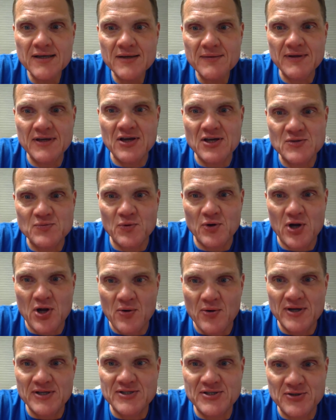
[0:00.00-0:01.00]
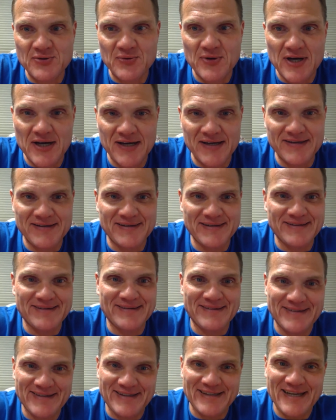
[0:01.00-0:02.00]
because we're going to
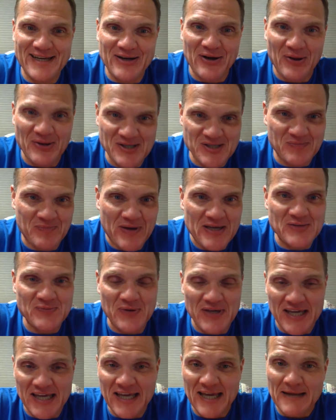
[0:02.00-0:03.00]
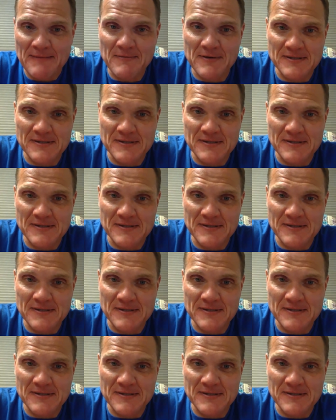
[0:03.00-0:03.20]
need all the space we can get.